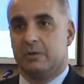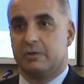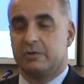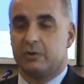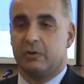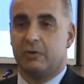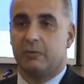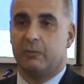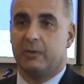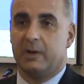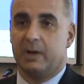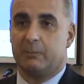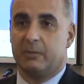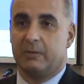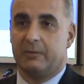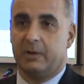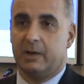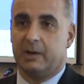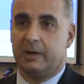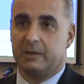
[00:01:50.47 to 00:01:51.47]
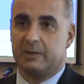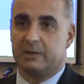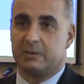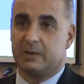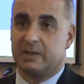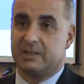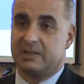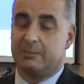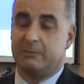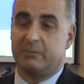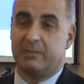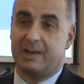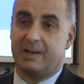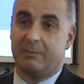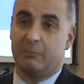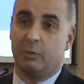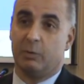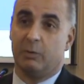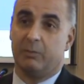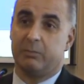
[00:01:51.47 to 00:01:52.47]
software providers to actually
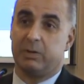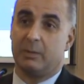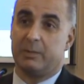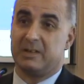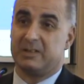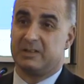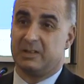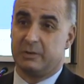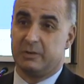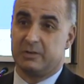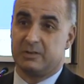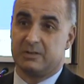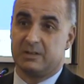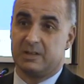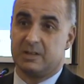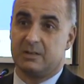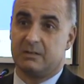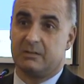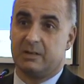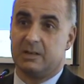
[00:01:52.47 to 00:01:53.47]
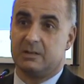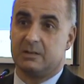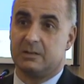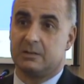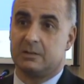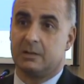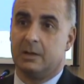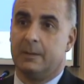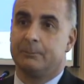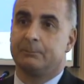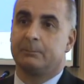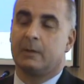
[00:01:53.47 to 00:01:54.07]
being more probably solutions integrators